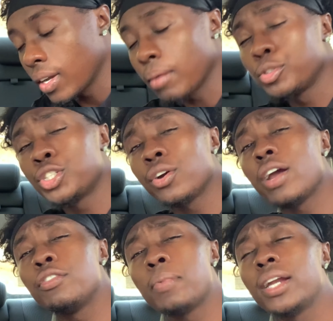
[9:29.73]
I'm sure
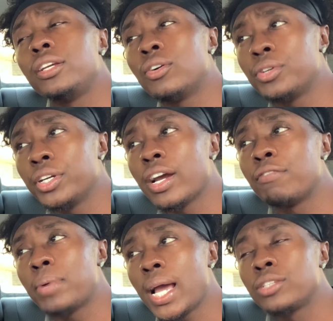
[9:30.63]
everybody on here
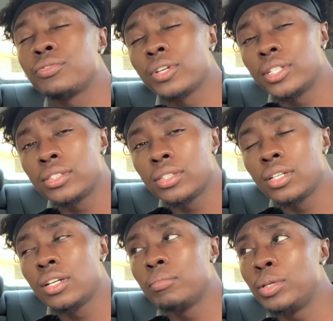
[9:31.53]
have past friends,
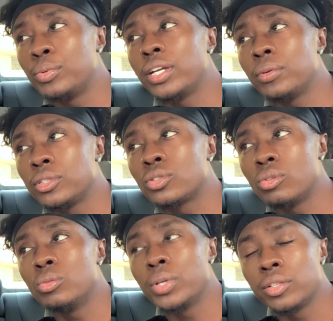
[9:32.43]
people they went to
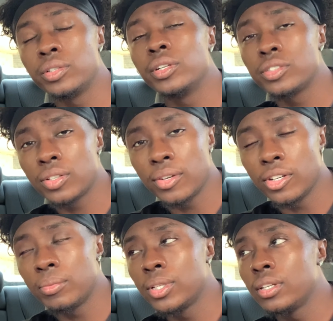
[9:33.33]
school with on their
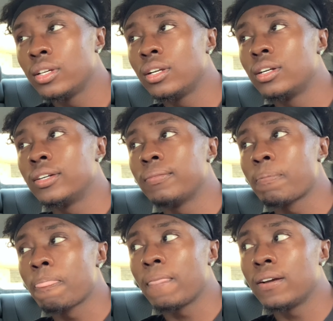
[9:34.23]
Instagram.
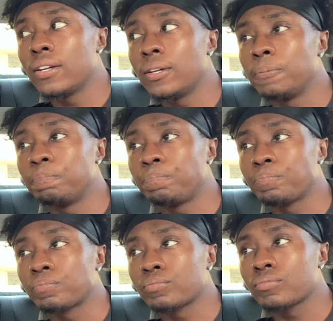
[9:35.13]
Um,
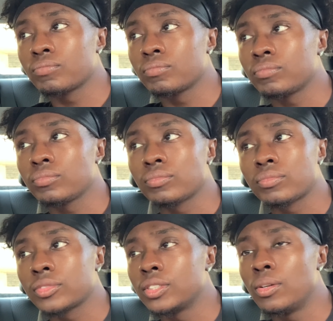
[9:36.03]

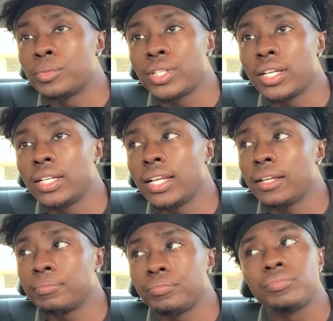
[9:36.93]
you know what I'm saying?
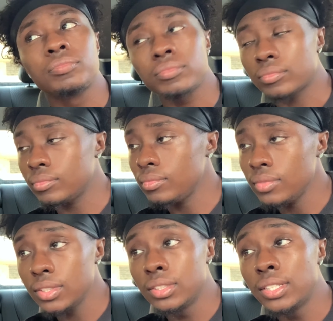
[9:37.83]
That
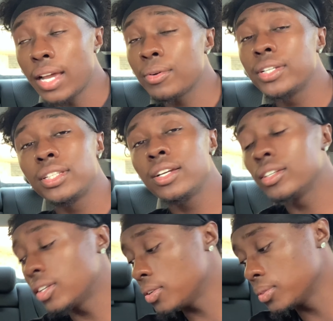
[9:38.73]
that right there
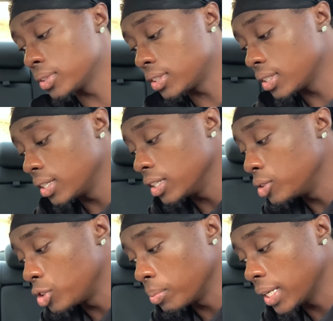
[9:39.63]
alone can get
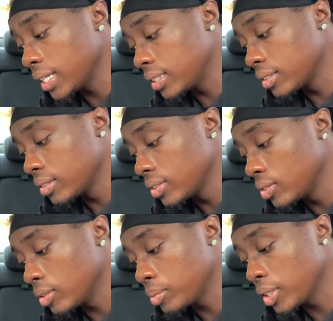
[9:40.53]
you some likes.
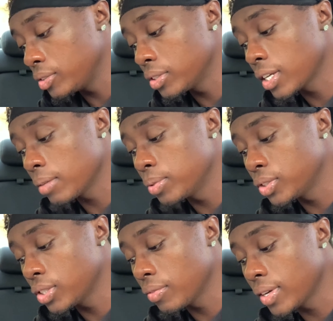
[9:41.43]
I'm saying? You just got to put
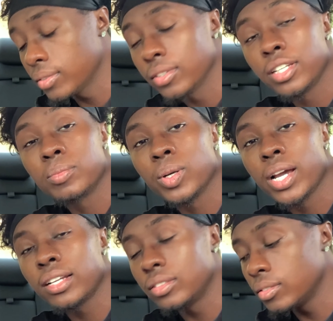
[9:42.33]
yourself out there, get more
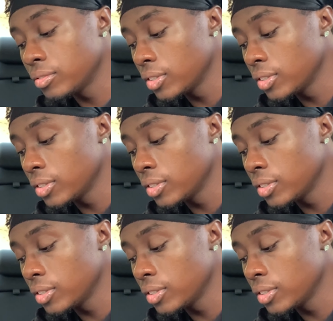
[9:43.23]
active.